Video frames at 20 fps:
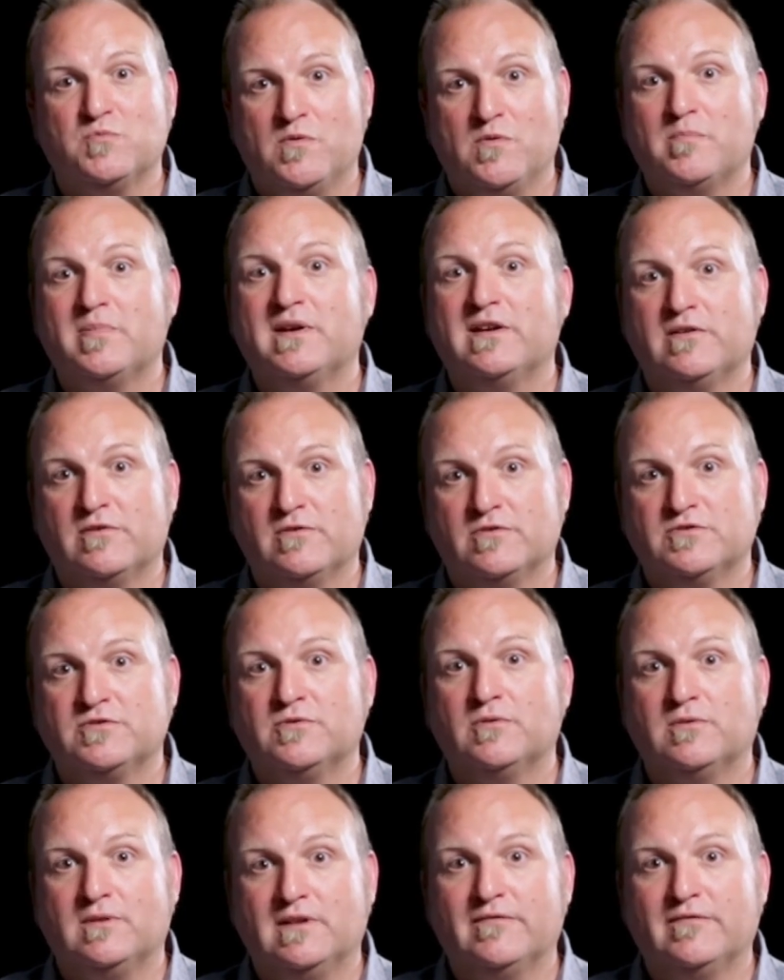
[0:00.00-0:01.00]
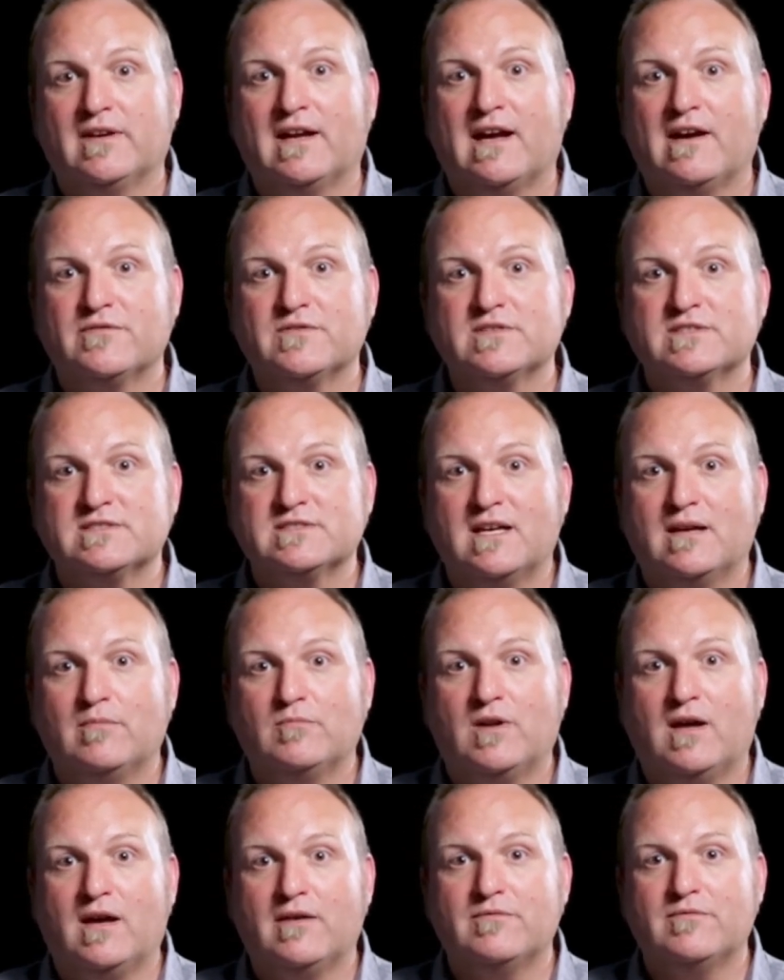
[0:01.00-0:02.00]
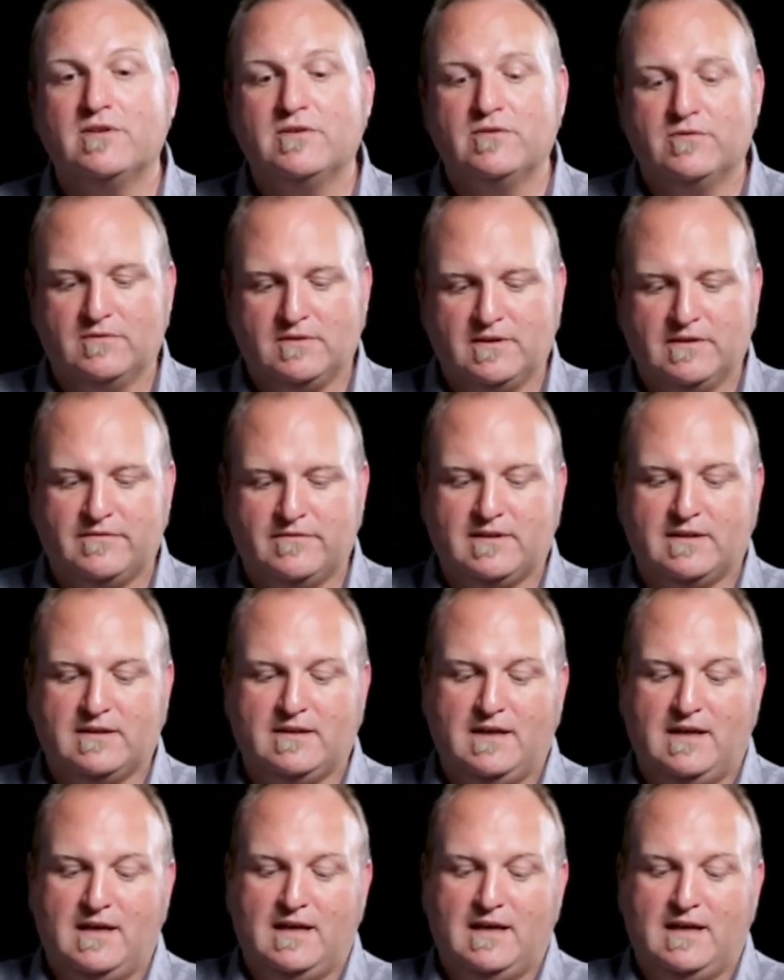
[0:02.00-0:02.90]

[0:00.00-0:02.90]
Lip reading: with peers who are living out the same life that you're living.